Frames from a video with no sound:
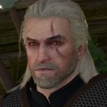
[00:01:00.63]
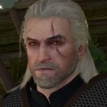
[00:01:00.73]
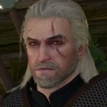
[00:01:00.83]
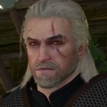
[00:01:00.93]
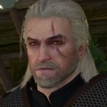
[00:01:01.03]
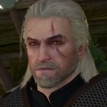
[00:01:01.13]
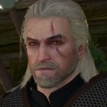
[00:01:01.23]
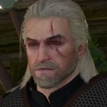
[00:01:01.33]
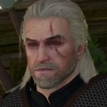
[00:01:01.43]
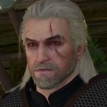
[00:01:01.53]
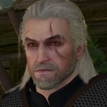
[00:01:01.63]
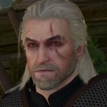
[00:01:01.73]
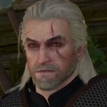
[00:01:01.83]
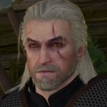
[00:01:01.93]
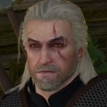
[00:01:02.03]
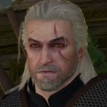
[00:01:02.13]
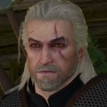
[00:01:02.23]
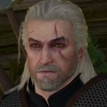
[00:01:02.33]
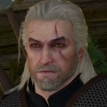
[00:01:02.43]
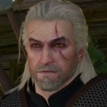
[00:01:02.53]

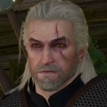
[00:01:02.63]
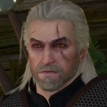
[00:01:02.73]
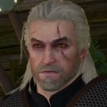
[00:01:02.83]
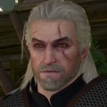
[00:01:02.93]
(silence)